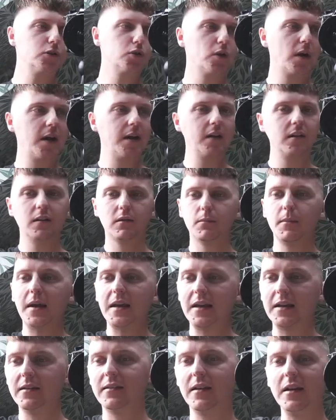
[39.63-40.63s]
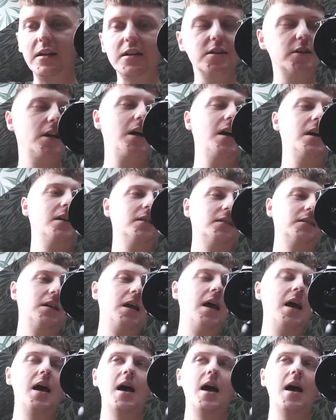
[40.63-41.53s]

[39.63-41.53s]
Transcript: trainers, making t-shirts,